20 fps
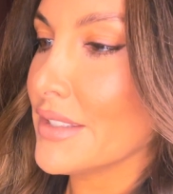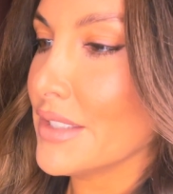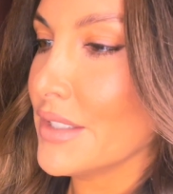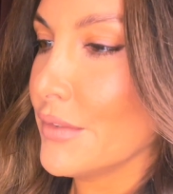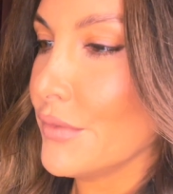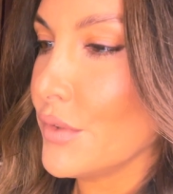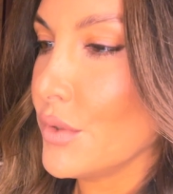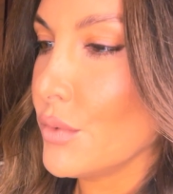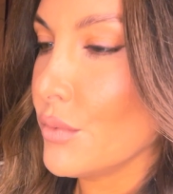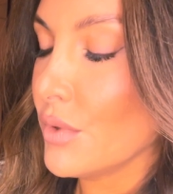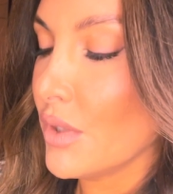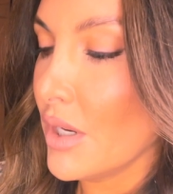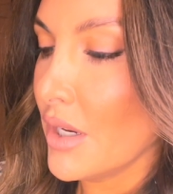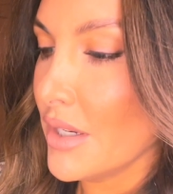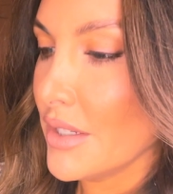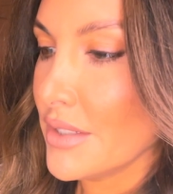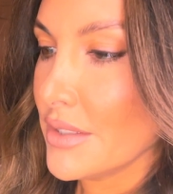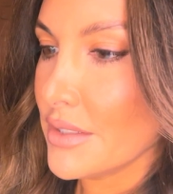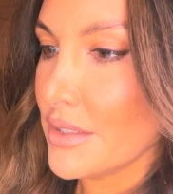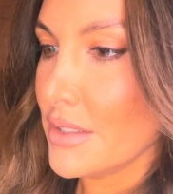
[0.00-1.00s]
if you
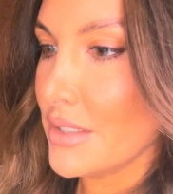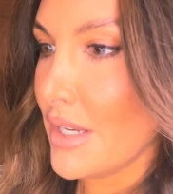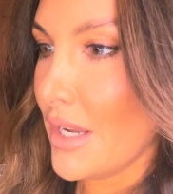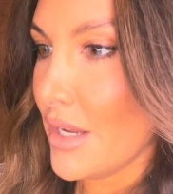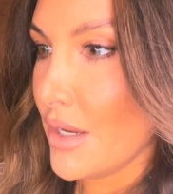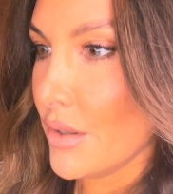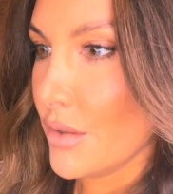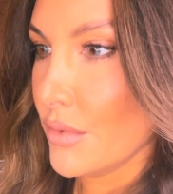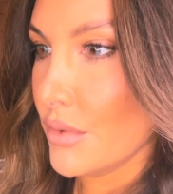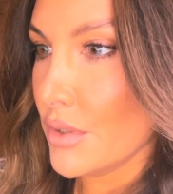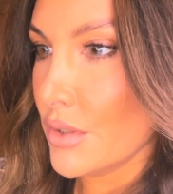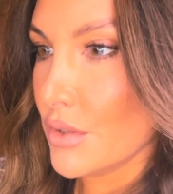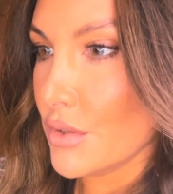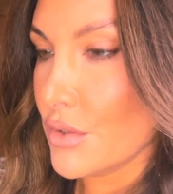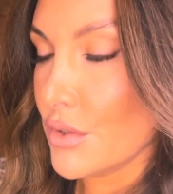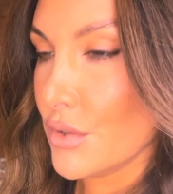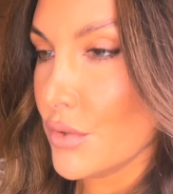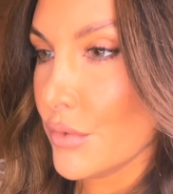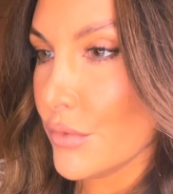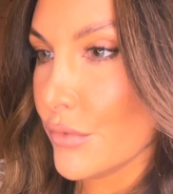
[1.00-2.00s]
cut down
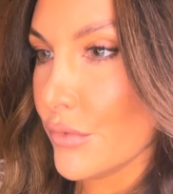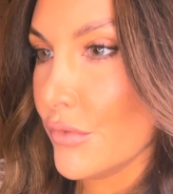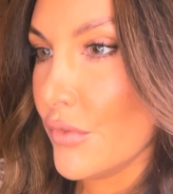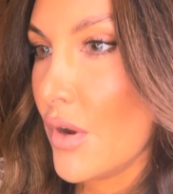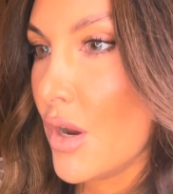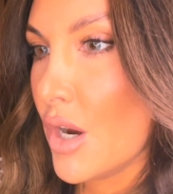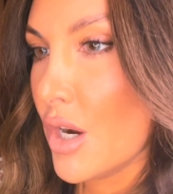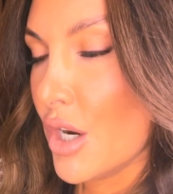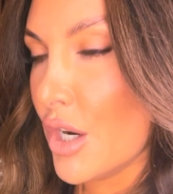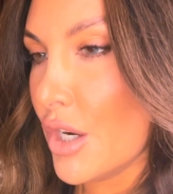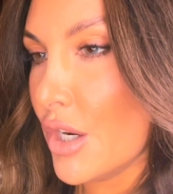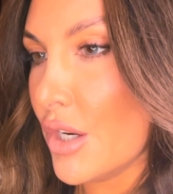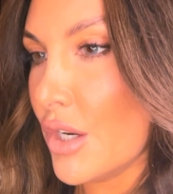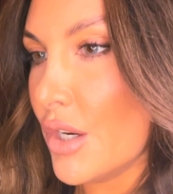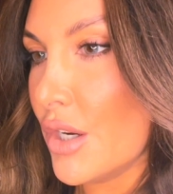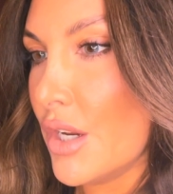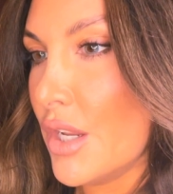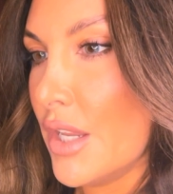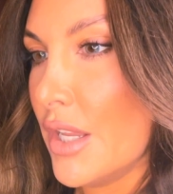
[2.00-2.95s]
too far,